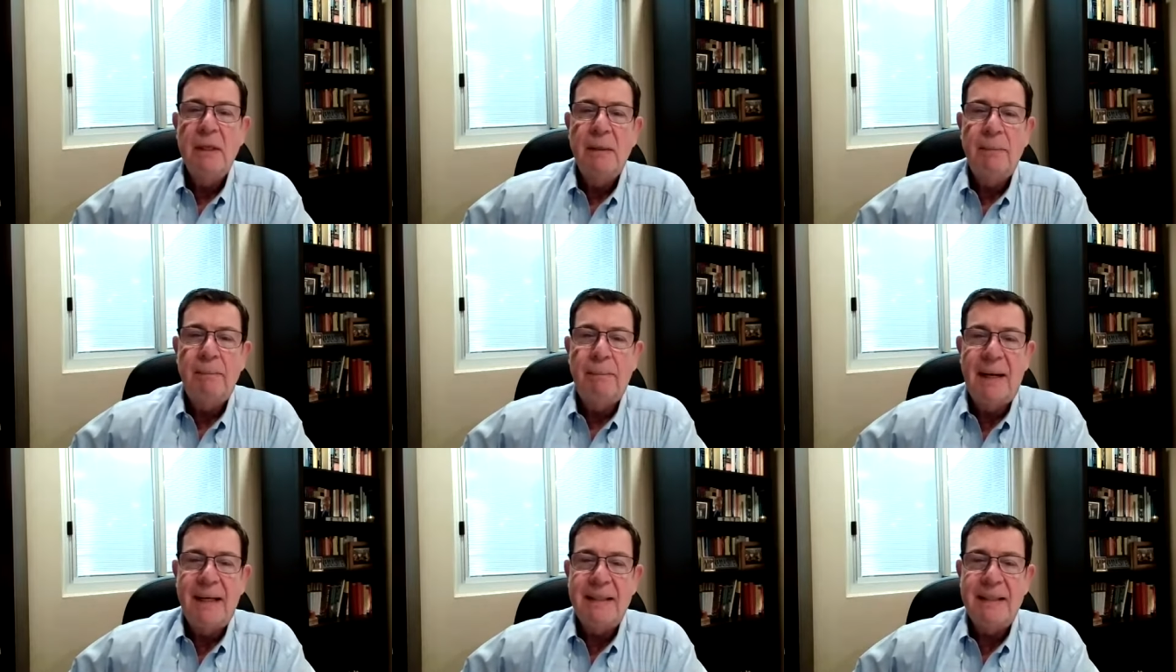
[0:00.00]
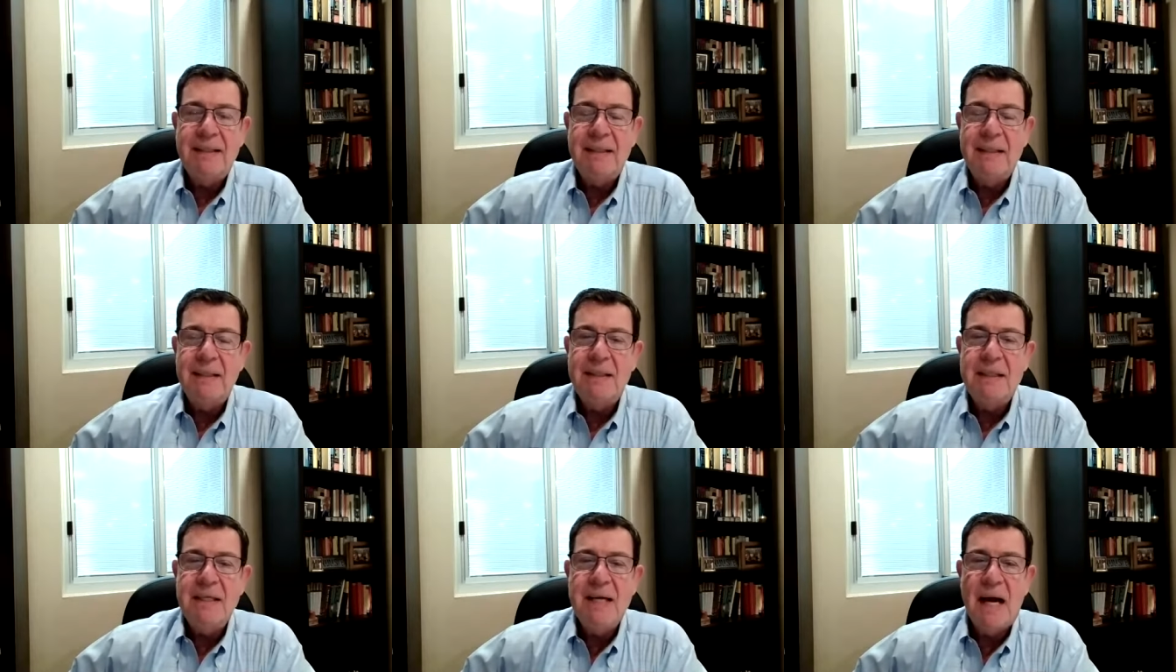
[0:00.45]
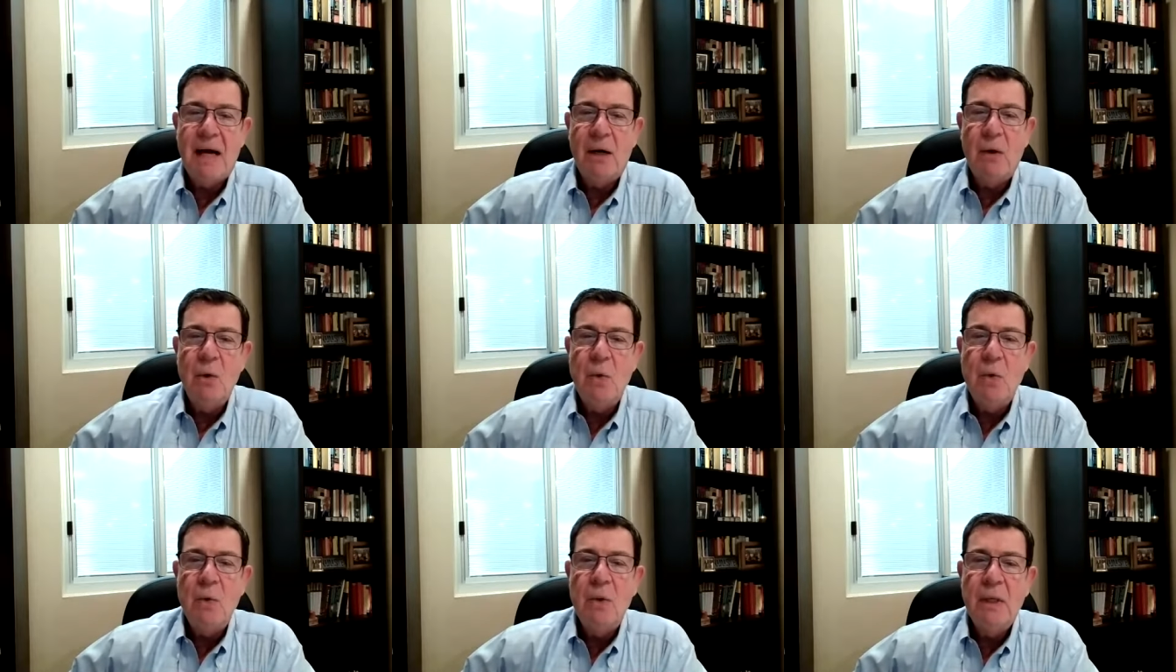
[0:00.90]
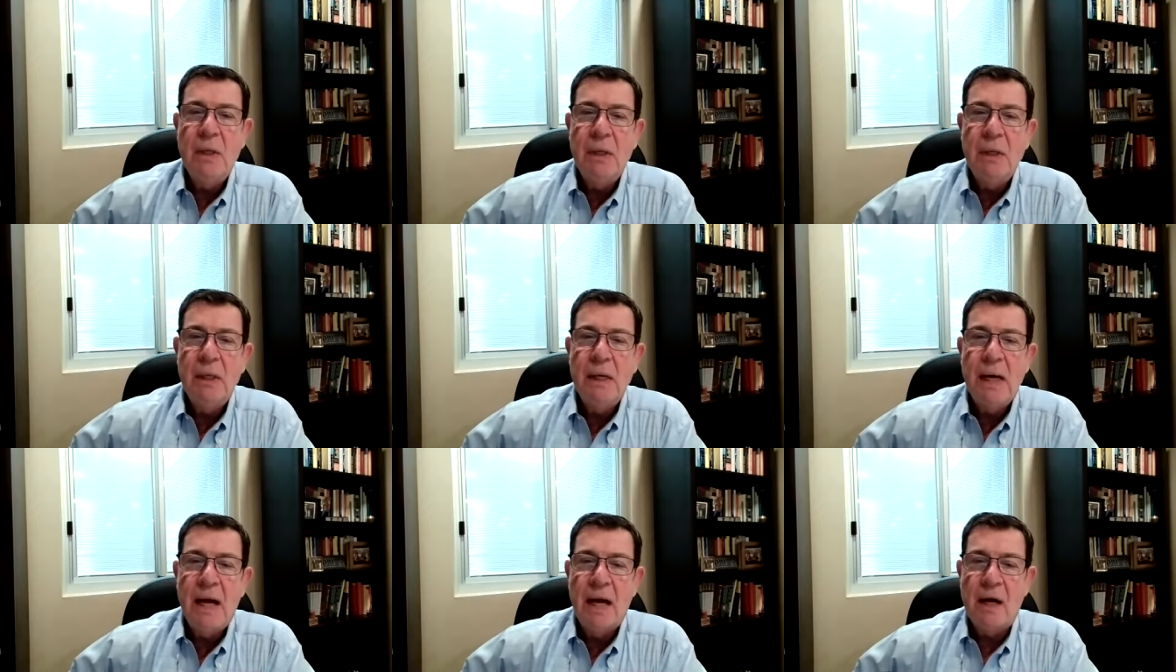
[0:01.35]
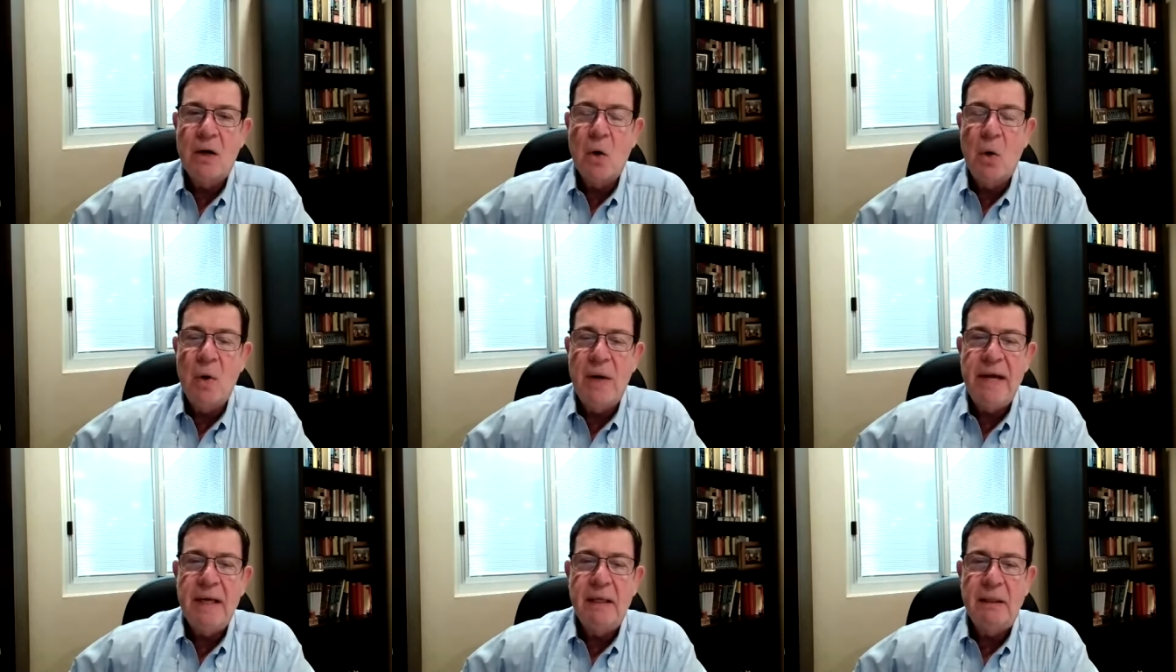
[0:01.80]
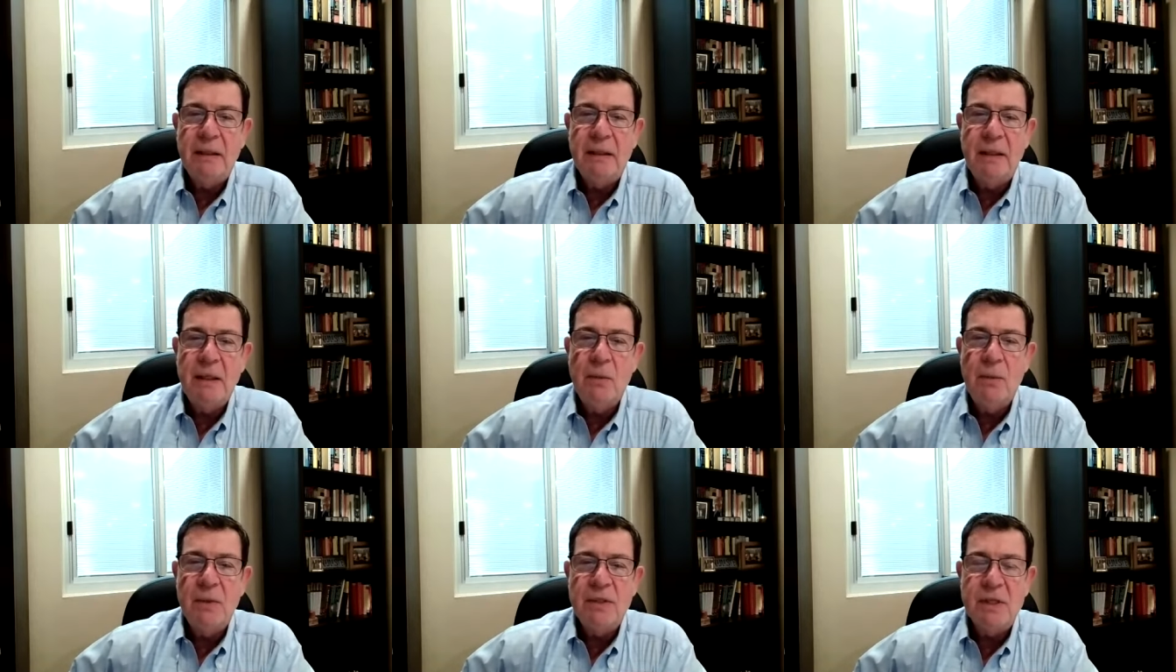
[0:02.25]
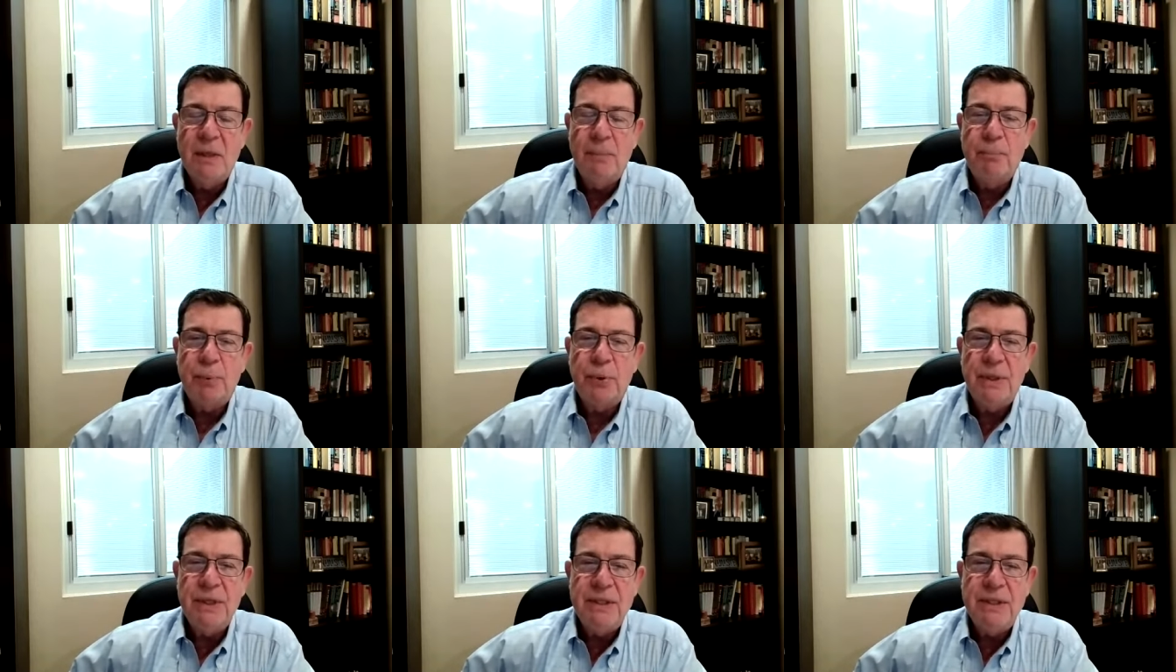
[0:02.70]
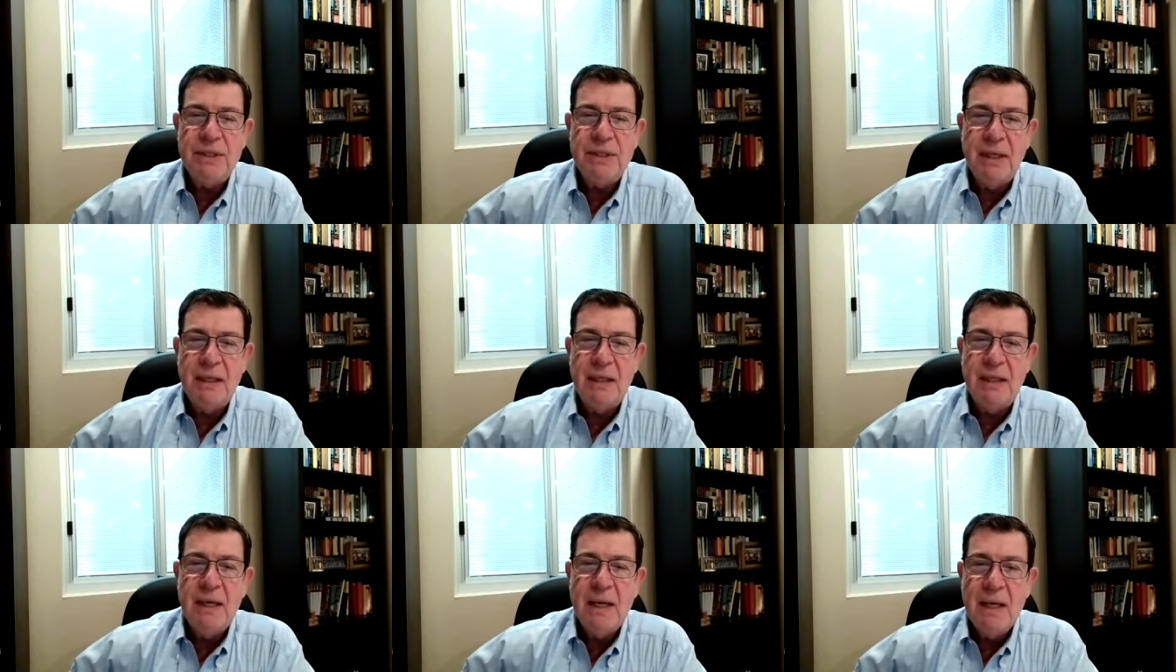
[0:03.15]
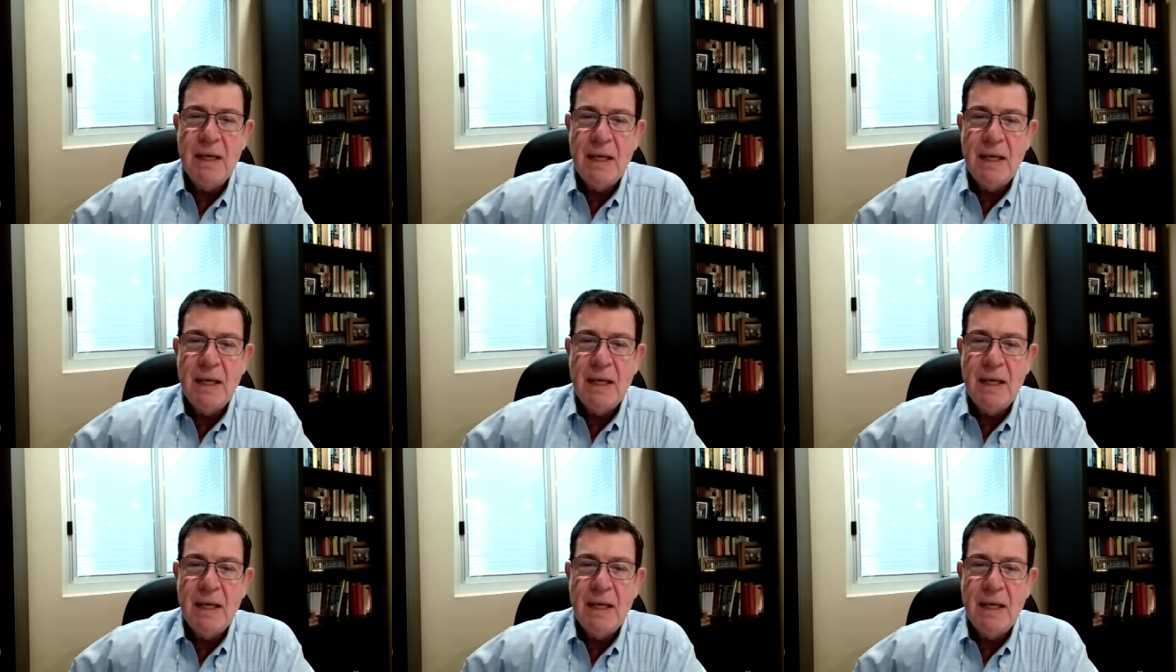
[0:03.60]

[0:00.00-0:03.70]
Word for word: Matityahu Hakohen, he was a priest, and